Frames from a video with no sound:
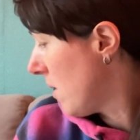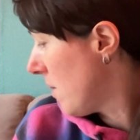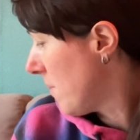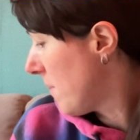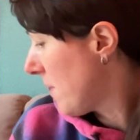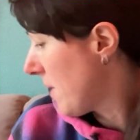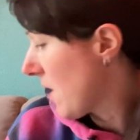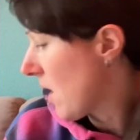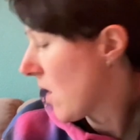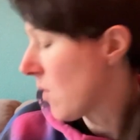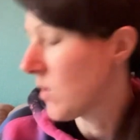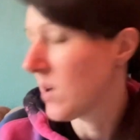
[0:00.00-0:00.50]

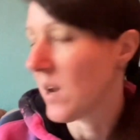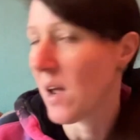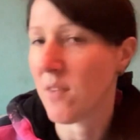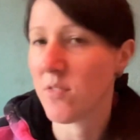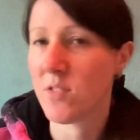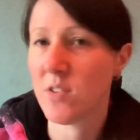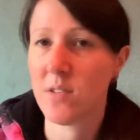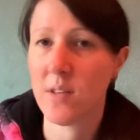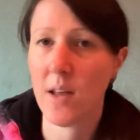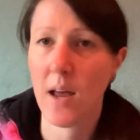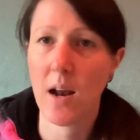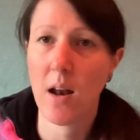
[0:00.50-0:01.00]
I would have
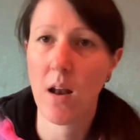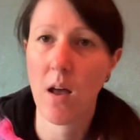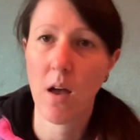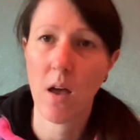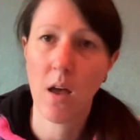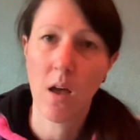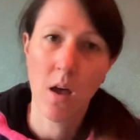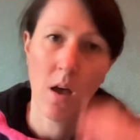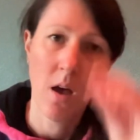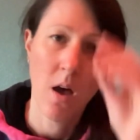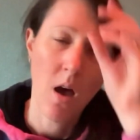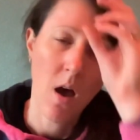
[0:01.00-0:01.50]
to say, like,
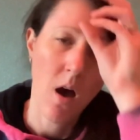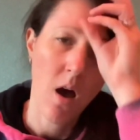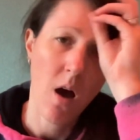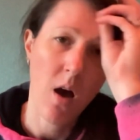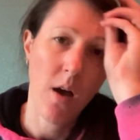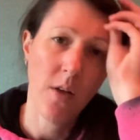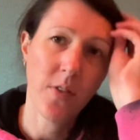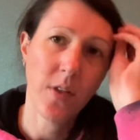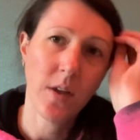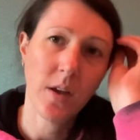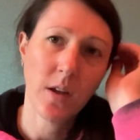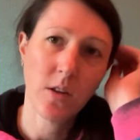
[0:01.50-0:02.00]

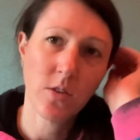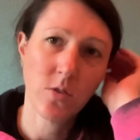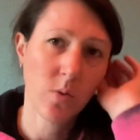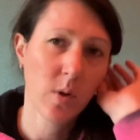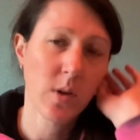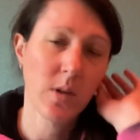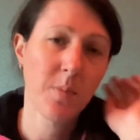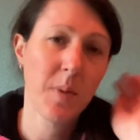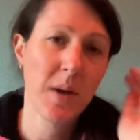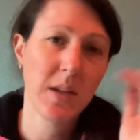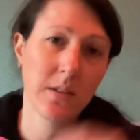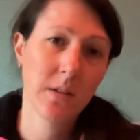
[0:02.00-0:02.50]
I think it's
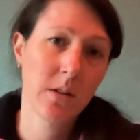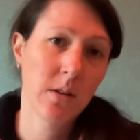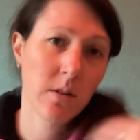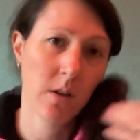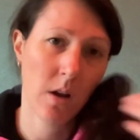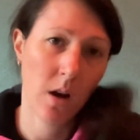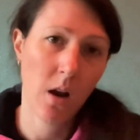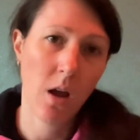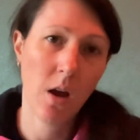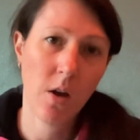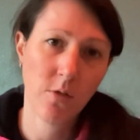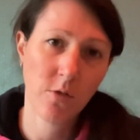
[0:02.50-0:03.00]
always better to
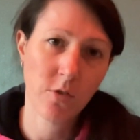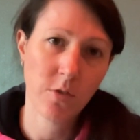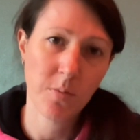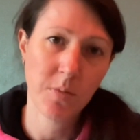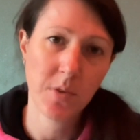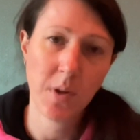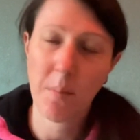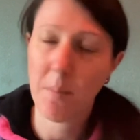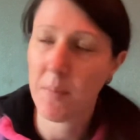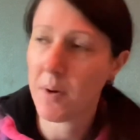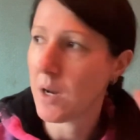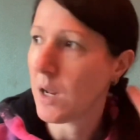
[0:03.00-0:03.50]
learn from
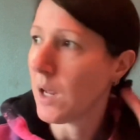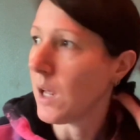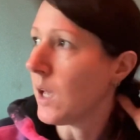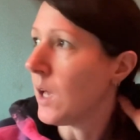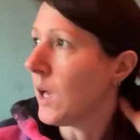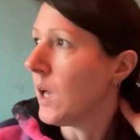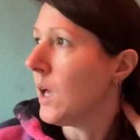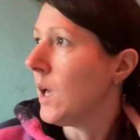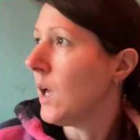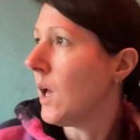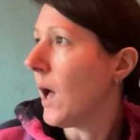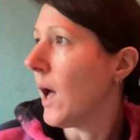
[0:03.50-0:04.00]
somebody
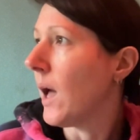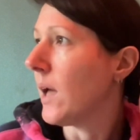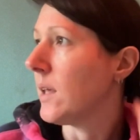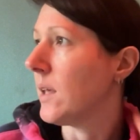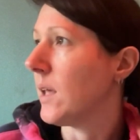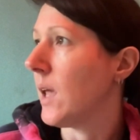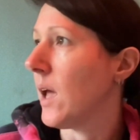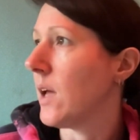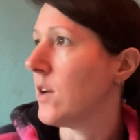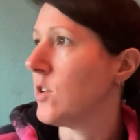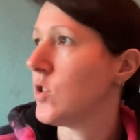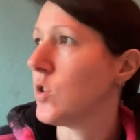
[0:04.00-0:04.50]
and
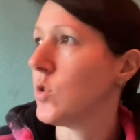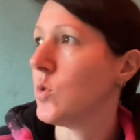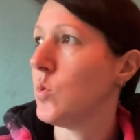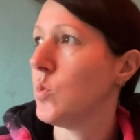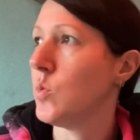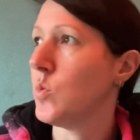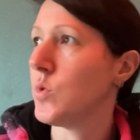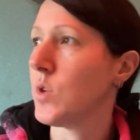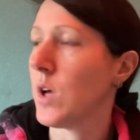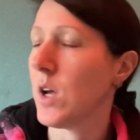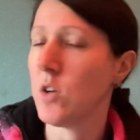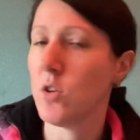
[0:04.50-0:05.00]
get
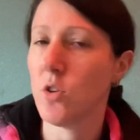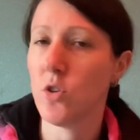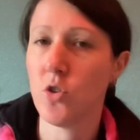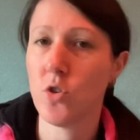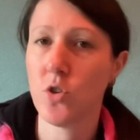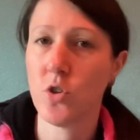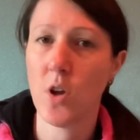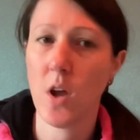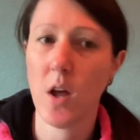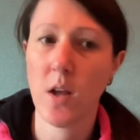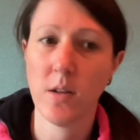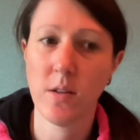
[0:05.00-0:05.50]
tools
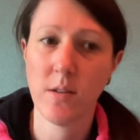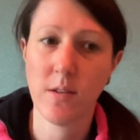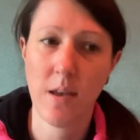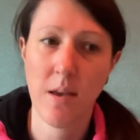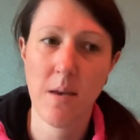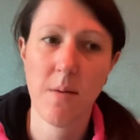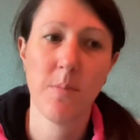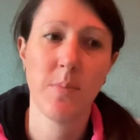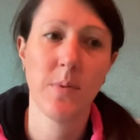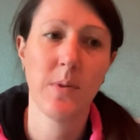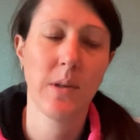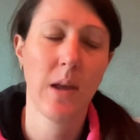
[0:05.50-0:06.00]
and
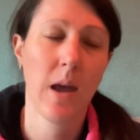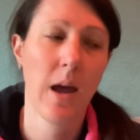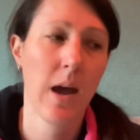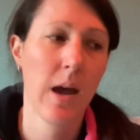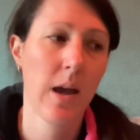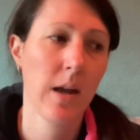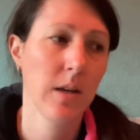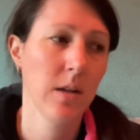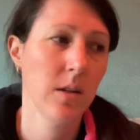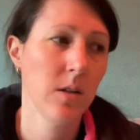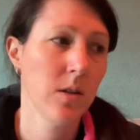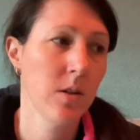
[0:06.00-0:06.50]
tips.
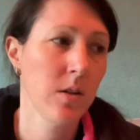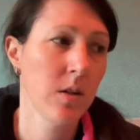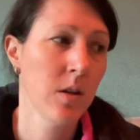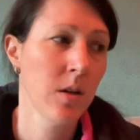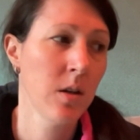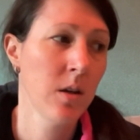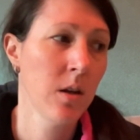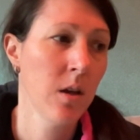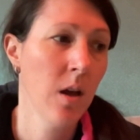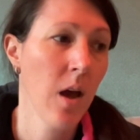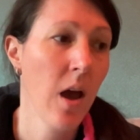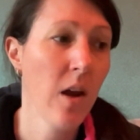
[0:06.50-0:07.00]
And
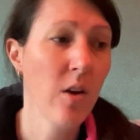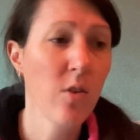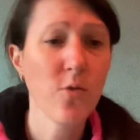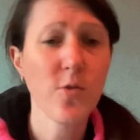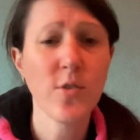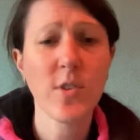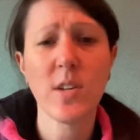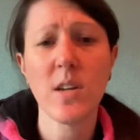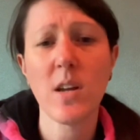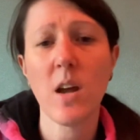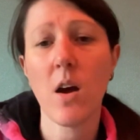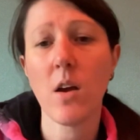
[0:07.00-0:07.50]

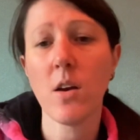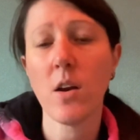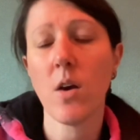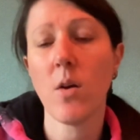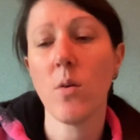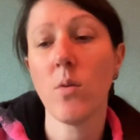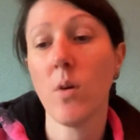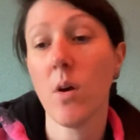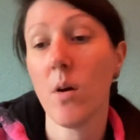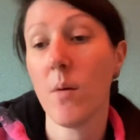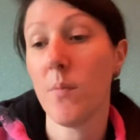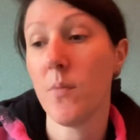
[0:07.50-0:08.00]
obviously, I
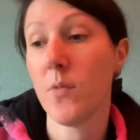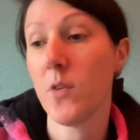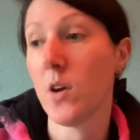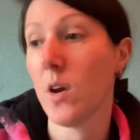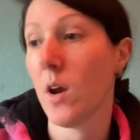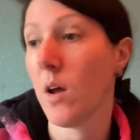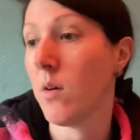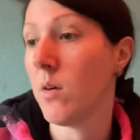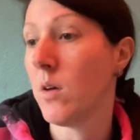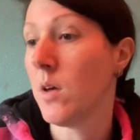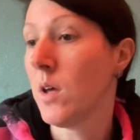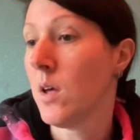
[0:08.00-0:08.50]
know, you
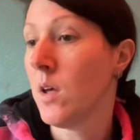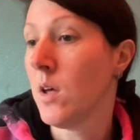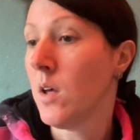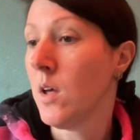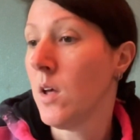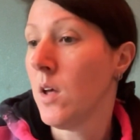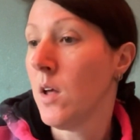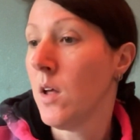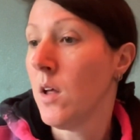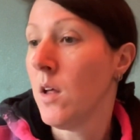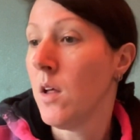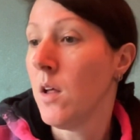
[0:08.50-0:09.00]
know,
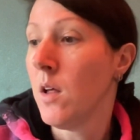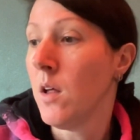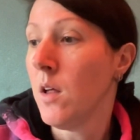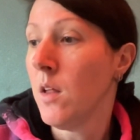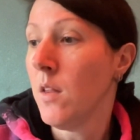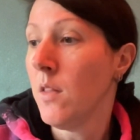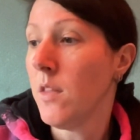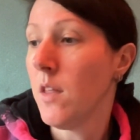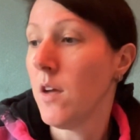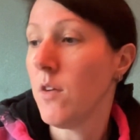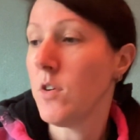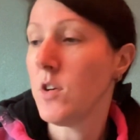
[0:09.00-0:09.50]

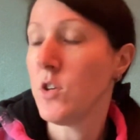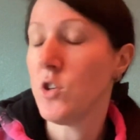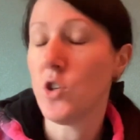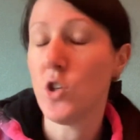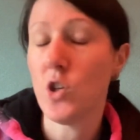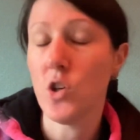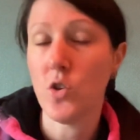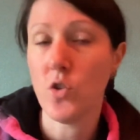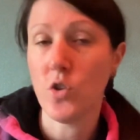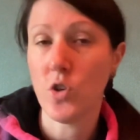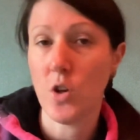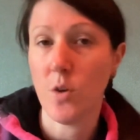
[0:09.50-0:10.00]
there is
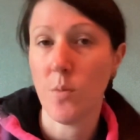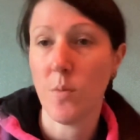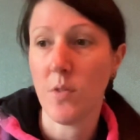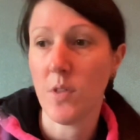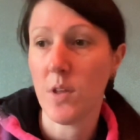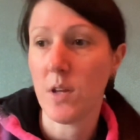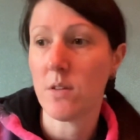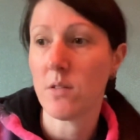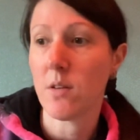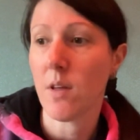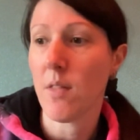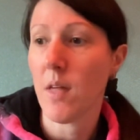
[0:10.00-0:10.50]
YouTube and
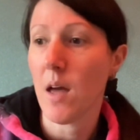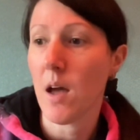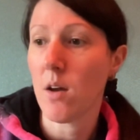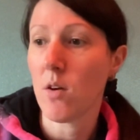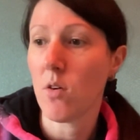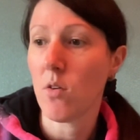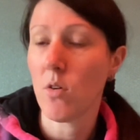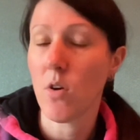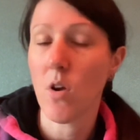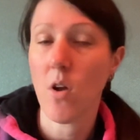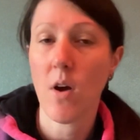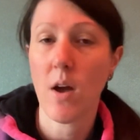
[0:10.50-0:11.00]
things like that and
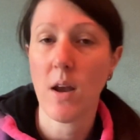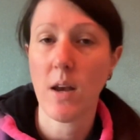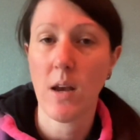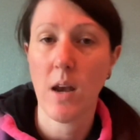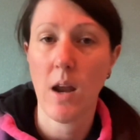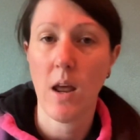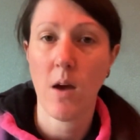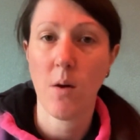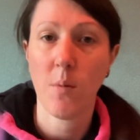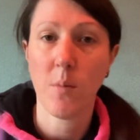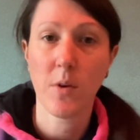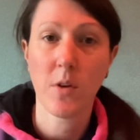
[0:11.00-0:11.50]
online
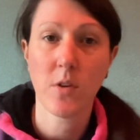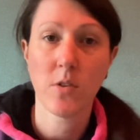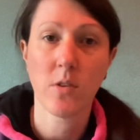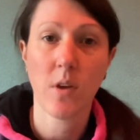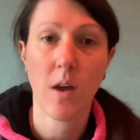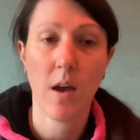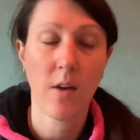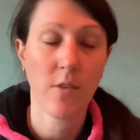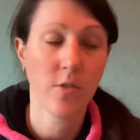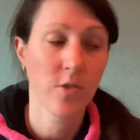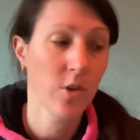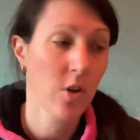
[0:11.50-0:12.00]
now, because I
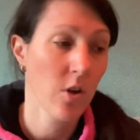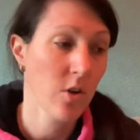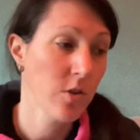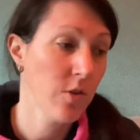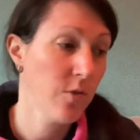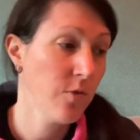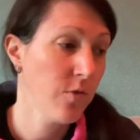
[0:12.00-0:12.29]
have started